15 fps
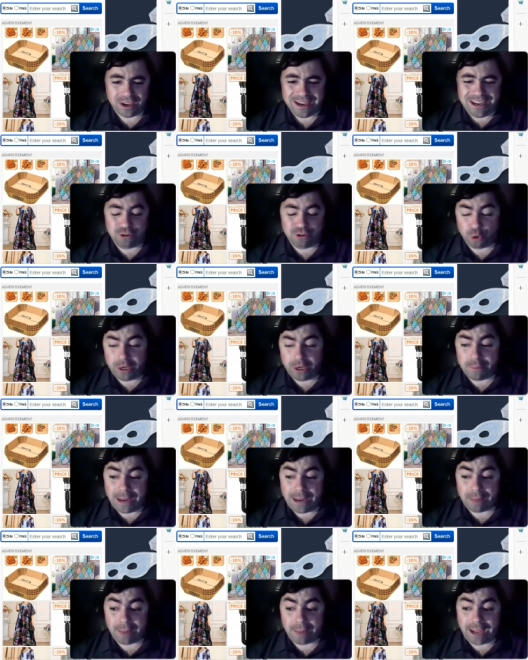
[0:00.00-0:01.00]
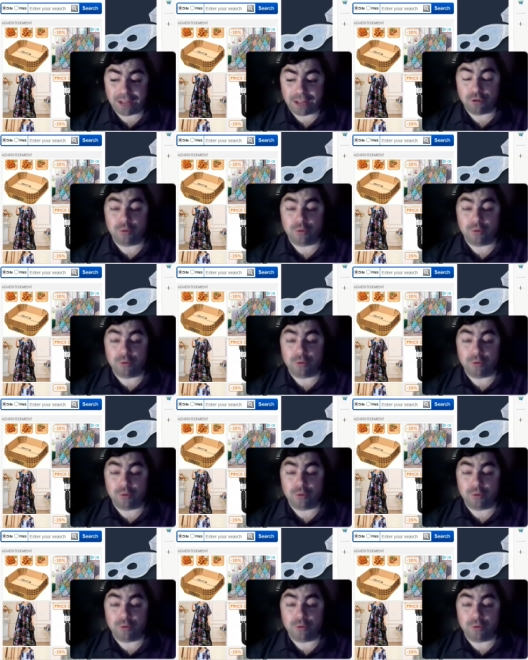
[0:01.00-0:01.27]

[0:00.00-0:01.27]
He joined the band back in